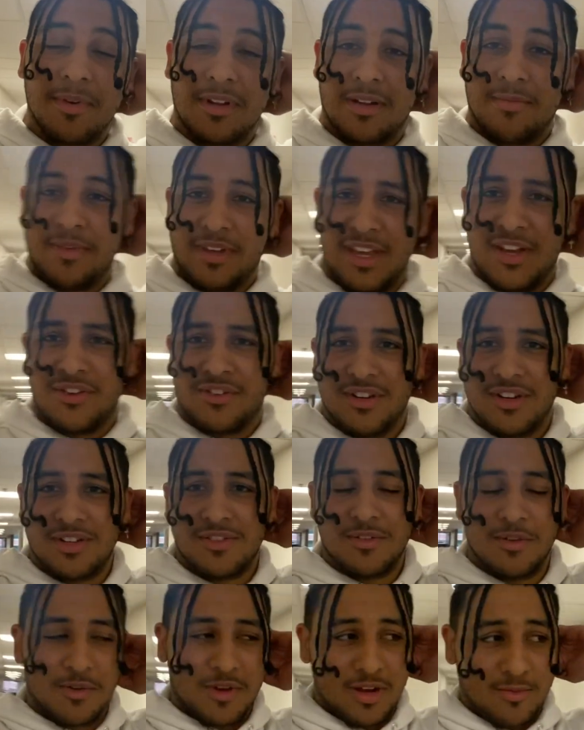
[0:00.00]
to come get
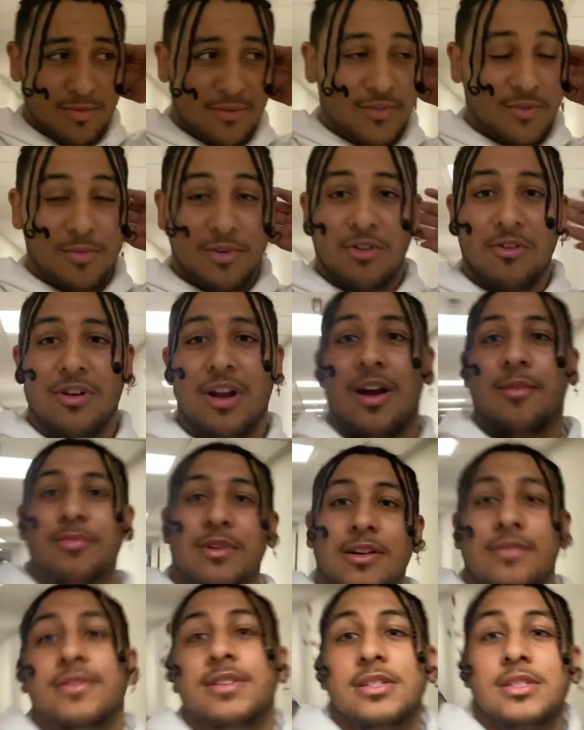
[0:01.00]
Chris real quick before we go get
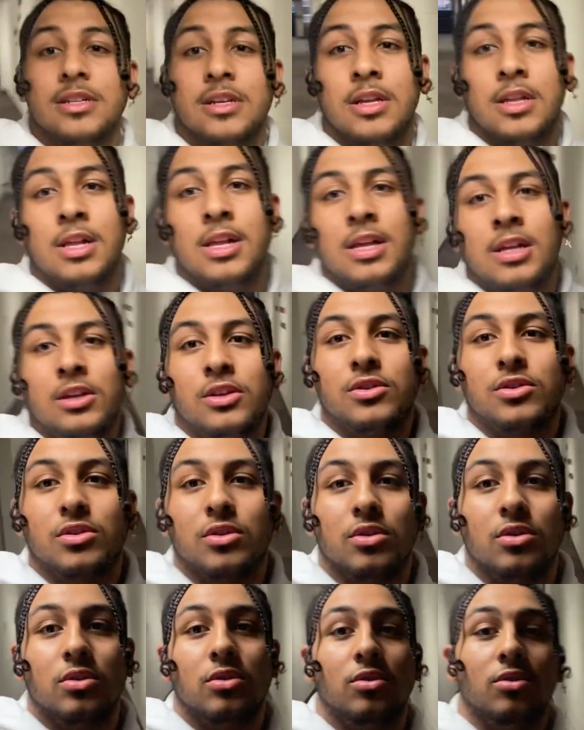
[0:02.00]
breakfast.
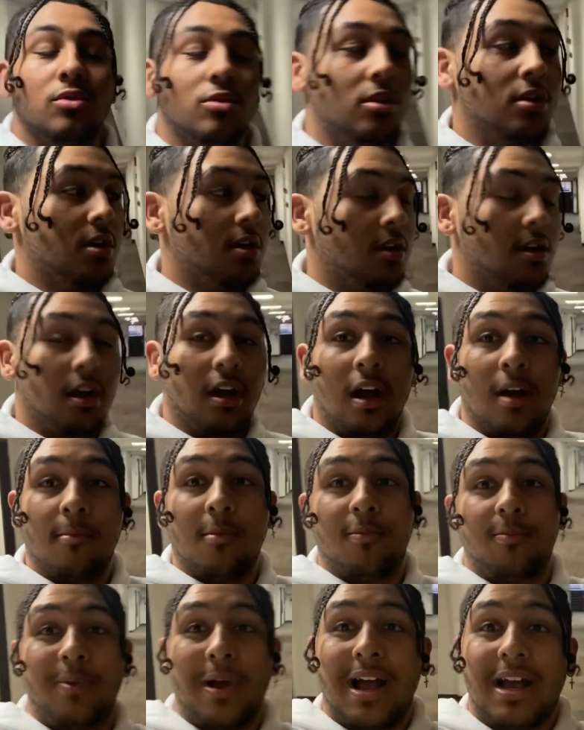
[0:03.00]
So I'm
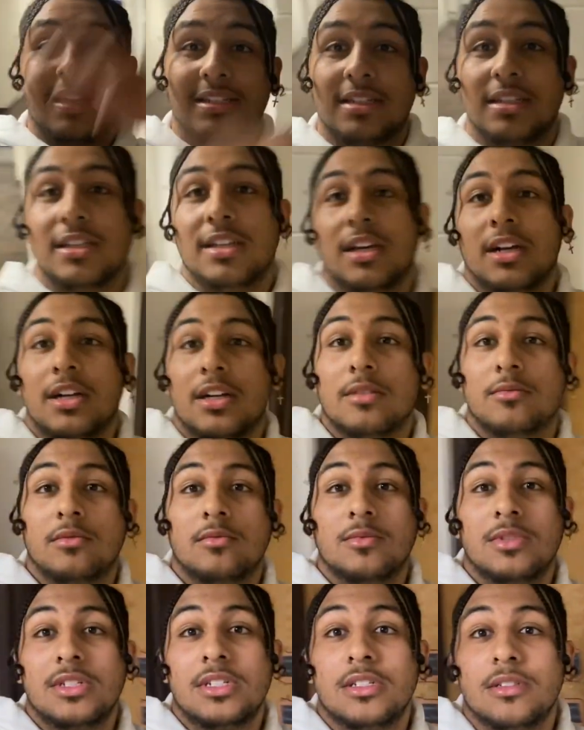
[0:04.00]
gonna pass to y'all
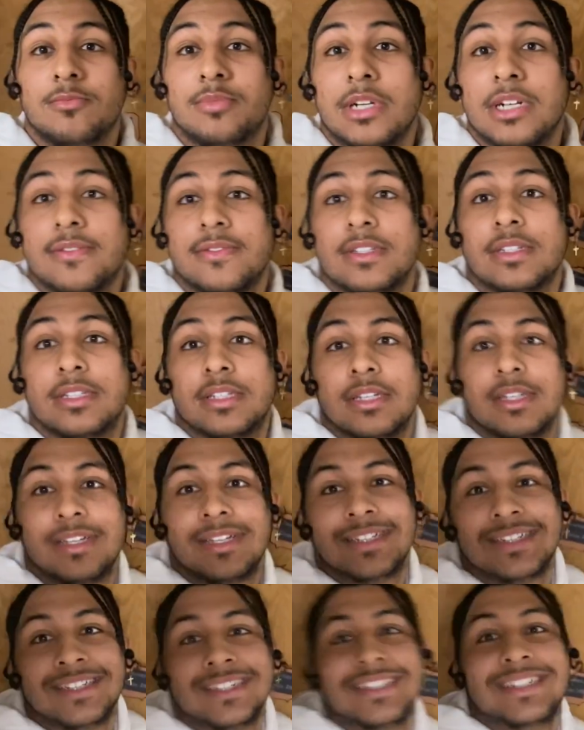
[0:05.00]
when we get to breakfast.
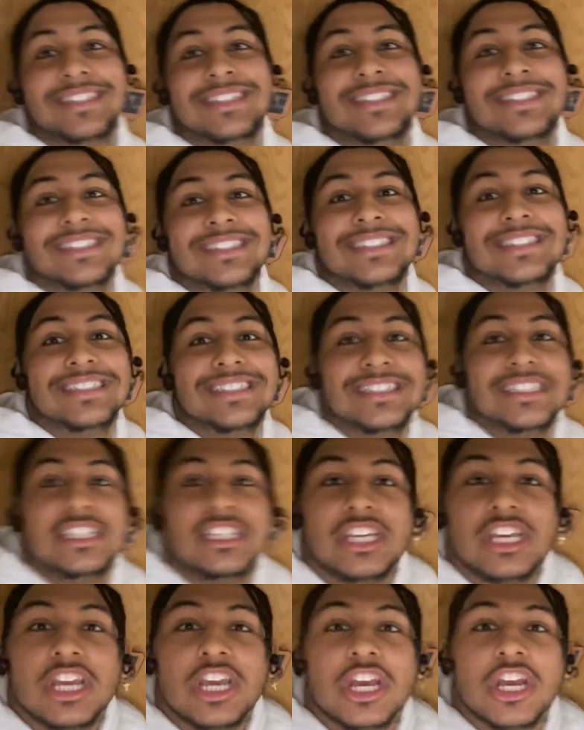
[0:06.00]

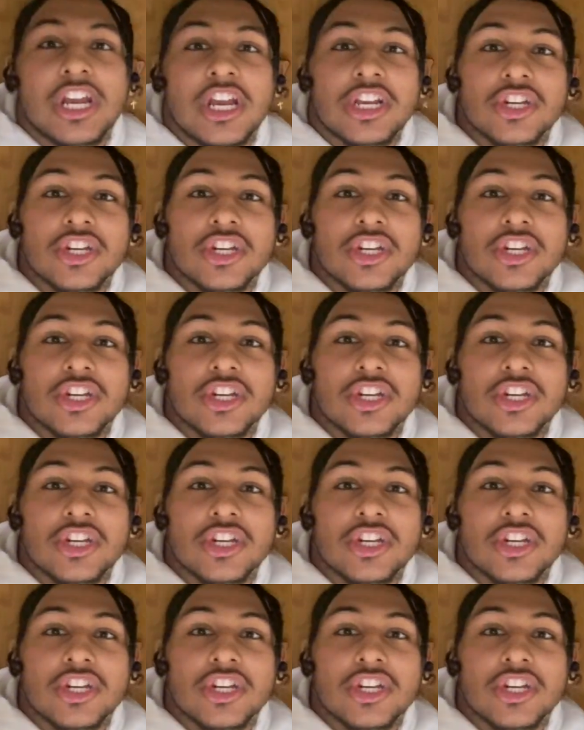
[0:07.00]
Yeah.